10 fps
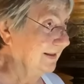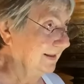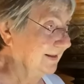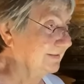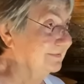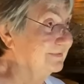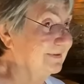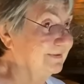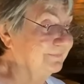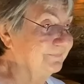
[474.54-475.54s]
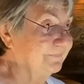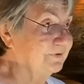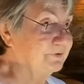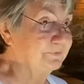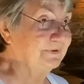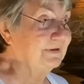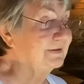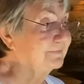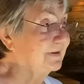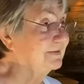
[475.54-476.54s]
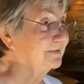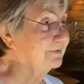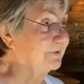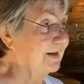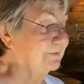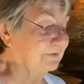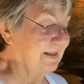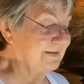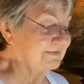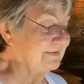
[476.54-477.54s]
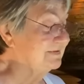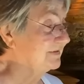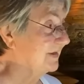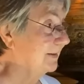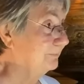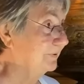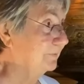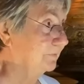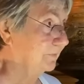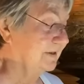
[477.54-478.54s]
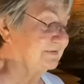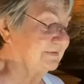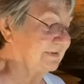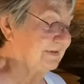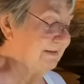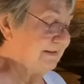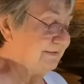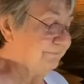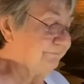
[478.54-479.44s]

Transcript: And to reiterate the tranquilizing step was the key.